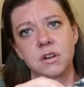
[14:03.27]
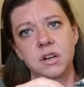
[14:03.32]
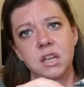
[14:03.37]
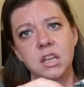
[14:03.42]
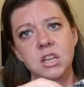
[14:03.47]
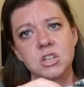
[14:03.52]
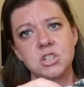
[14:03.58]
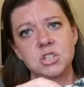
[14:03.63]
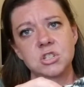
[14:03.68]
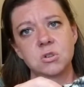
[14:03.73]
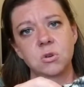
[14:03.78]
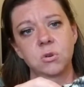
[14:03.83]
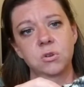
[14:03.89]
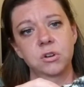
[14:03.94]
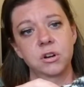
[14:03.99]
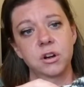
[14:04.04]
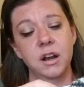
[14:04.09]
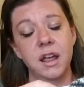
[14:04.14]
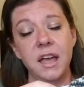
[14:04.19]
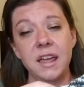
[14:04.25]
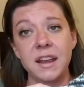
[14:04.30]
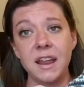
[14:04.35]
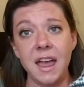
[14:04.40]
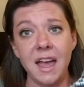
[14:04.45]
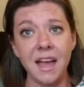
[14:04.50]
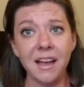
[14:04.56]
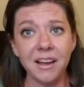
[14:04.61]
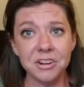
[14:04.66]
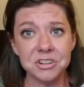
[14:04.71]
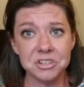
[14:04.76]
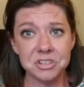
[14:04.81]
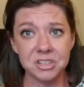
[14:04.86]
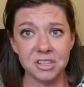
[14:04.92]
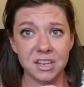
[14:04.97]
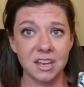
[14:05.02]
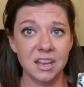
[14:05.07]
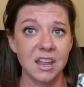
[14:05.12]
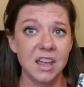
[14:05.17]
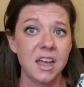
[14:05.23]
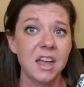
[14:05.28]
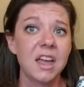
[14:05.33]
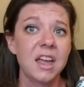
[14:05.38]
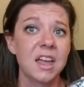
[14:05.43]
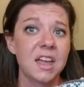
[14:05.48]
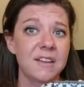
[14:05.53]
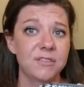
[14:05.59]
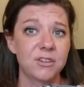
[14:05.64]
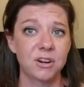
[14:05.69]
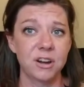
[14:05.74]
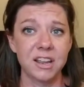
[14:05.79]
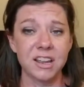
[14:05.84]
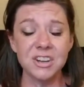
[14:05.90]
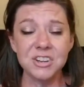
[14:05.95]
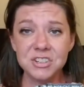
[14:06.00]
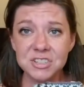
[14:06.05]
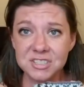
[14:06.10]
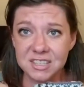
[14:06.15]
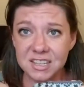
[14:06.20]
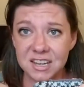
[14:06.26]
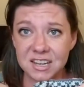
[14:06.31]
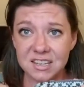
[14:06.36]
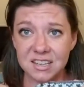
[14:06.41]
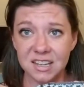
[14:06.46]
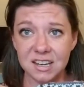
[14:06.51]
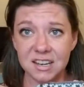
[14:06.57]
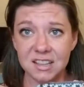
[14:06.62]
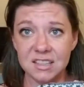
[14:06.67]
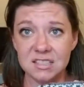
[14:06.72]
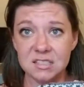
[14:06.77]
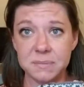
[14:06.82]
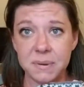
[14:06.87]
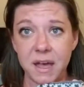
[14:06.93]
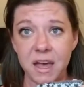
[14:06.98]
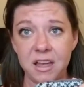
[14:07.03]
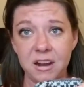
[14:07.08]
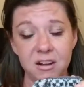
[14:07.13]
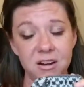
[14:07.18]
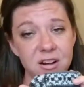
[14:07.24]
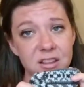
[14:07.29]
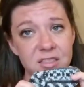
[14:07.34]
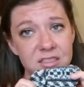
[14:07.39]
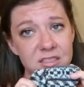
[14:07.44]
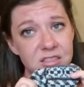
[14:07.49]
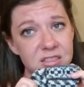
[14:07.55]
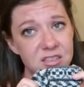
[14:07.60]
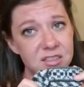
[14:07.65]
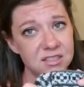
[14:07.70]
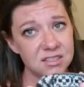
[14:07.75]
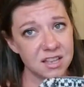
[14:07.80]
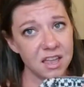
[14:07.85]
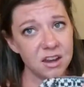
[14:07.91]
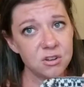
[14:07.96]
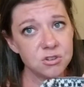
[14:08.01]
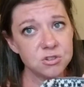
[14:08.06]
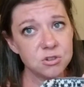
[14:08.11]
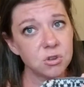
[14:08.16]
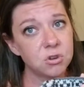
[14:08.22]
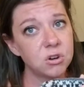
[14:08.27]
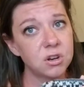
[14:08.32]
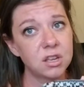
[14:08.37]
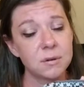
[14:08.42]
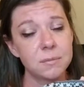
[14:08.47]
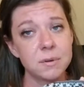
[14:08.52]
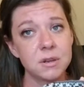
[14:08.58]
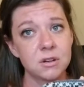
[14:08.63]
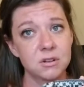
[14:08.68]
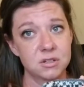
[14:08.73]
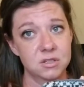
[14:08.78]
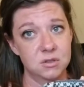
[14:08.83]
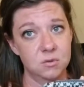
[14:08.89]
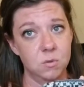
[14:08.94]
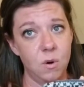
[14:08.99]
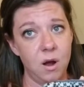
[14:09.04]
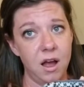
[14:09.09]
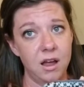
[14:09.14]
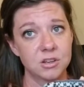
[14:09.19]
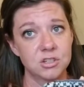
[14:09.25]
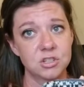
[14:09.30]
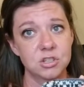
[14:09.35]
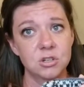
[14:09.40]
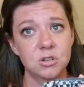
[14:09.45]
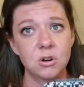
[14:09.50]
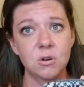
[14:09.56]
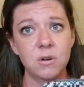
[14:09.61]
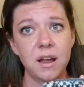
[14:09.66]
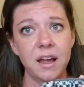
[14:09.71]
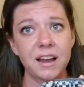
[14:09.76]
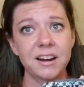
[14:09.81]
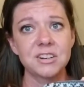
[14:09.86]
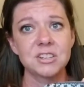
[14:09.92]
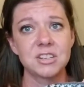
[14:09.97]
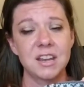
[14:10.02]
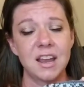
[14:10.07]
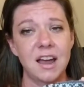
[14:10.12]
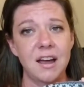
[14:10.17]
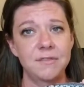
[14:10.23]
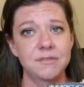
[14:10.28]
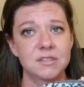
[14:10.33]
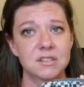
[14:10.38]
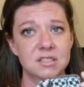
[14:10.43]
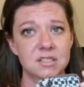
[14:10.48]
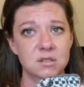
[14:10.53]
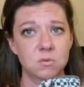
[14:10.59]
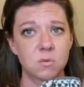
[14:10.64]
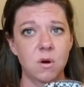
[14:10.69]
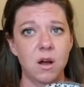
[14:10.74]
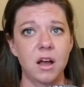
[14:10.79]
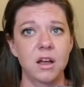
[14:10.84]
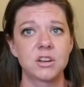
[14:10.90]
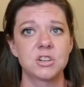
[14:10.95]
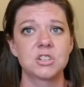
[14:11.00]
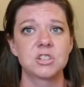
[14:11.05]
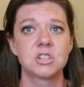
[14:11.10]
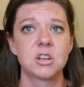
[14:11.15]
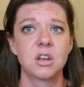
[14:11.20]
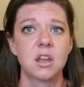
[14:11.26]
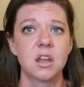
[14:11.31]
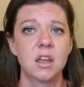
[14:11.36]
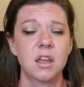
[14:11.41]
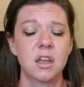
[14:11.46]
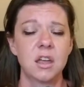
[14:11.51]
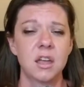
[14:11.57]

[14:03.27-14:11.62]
for each shoulder, and actually if you're interested in knitting this pattern, the saddle shoulder can be your swatch. You don't actually have to swatch